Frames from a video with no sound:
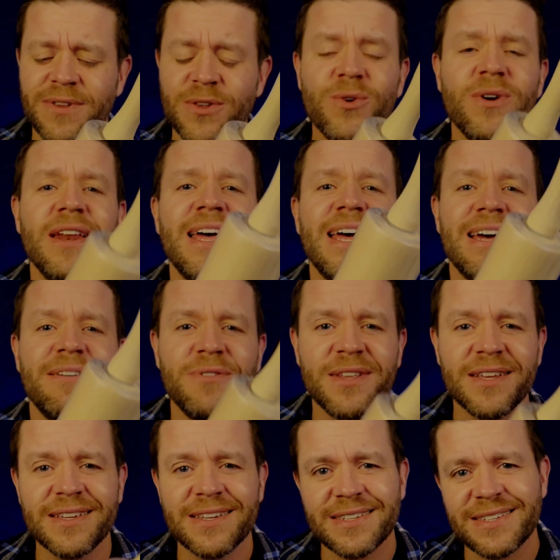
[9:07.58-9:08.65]
you can have
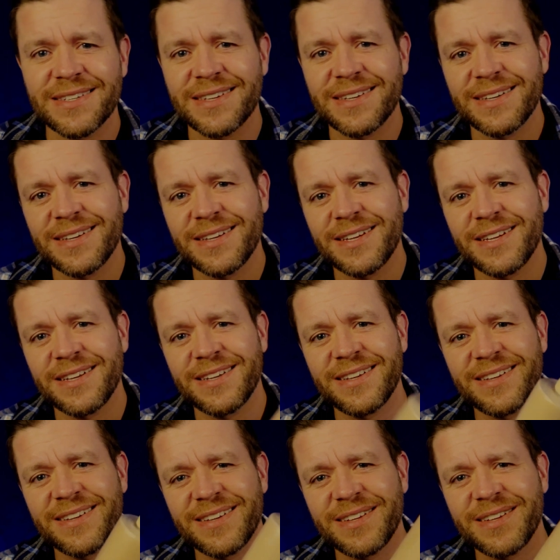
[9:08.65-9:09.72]
this.
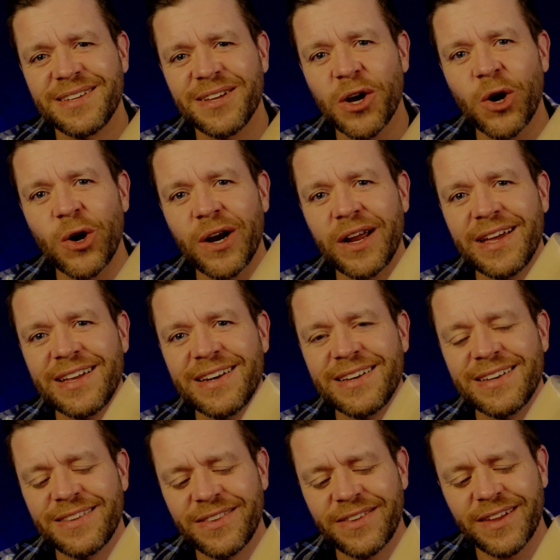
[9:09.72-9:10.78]
Alright?
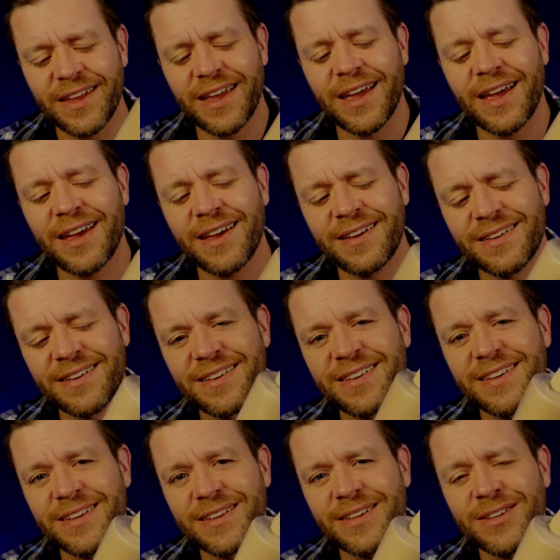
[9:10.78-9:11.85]
Yeah.
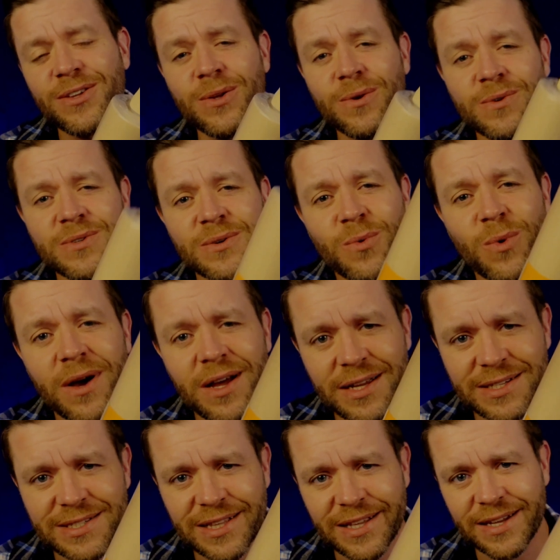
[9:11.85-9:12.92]
Use it
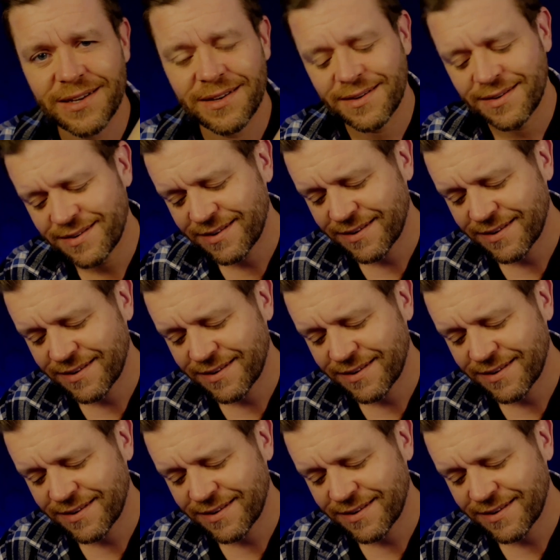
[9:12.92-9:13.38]
wisely.